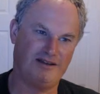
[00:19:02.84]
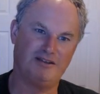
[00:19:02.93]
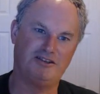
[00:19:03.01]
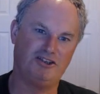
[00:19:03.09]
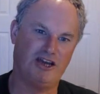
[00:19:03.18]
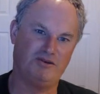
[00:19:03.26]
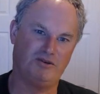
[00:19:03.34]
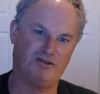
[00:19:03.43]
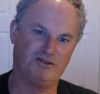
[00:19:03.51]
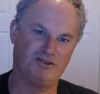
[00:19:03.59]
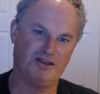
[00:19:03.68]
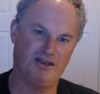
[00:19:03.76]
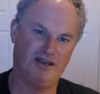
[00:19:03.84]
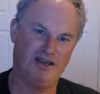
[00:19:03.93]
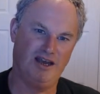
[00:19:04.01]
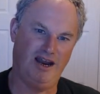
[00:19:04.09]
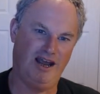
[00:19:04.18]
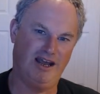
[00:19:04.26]
like the generals,
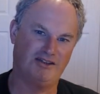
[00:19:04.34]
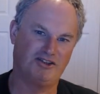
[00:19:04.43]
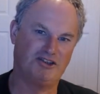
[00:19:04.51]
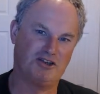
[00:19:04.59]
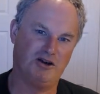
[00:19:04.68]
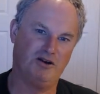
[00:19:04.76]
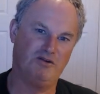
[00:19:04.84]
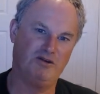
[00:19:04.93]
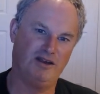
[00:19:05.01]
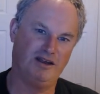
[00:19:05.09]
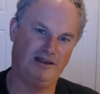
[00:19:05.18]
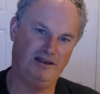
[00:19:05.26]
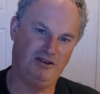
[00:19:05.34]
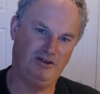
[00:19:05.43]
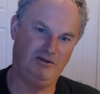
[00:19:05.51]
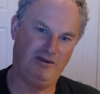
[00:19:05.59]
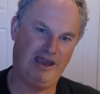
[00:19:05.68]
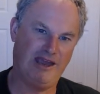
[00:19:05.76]
and so
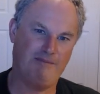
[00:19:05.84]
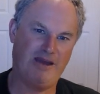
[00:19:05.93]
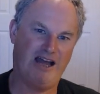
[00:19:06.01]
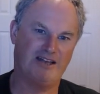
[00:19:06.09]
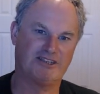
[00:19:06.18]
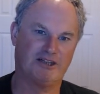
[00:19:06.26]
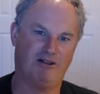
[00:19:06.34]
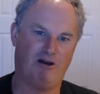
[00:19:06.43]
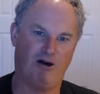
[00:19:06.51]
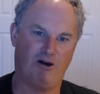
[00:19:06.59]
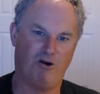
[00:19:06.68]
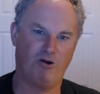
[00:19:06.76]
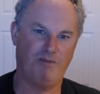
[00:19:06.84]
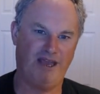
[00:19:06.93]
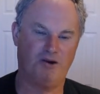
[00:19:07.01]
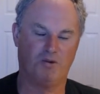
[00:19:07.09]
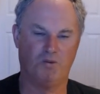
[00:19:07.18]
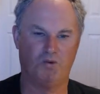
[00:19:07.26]
you can't pass a law or
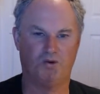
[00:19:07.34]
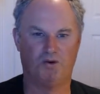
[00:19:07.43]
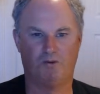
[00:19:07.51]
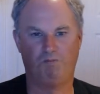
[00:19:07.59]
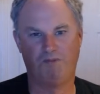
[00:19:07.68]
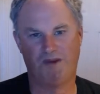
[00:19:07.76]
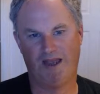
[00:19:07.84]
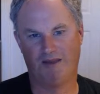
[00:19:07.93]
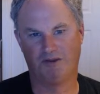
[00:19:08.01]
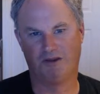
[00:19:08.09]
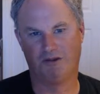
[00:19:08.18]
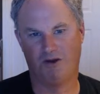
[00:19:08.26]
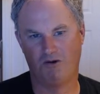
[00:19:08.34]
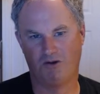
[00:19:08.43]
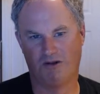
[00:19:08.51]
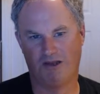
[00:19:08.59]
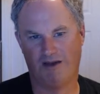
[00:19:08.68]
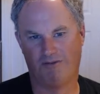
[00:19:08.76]
make a rule at the
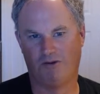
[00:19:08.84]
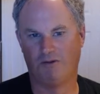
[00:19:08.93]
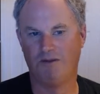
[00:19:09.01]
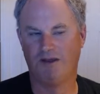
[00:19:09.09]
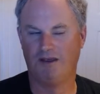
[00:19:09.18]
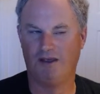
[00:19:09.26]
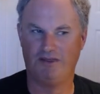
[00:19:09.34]
local level